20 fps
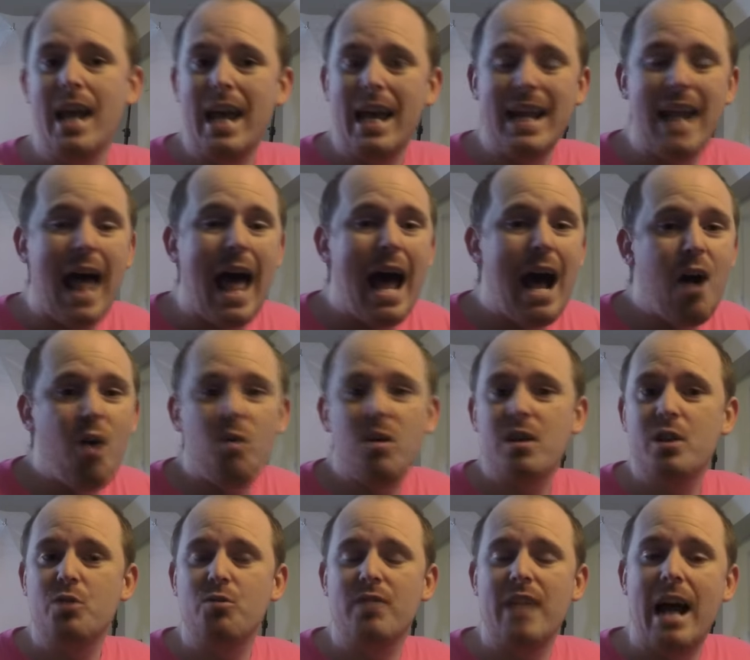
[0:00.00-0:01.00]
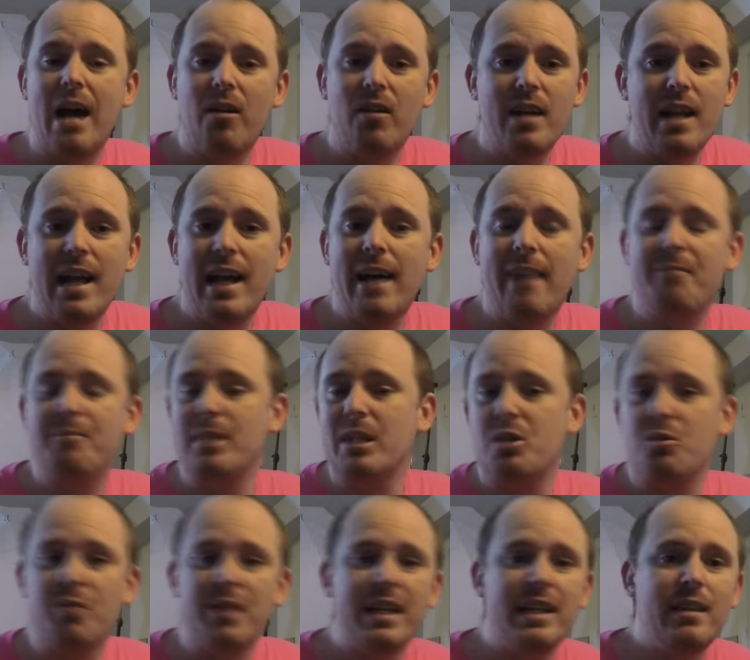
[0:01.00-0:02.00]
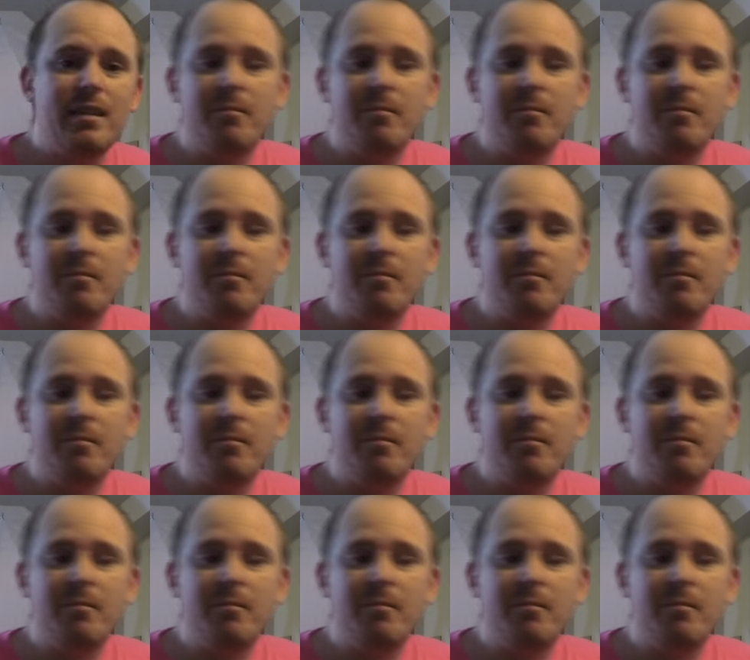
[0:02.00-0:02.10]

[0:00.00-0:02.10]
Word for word: An hour to an hour and a half between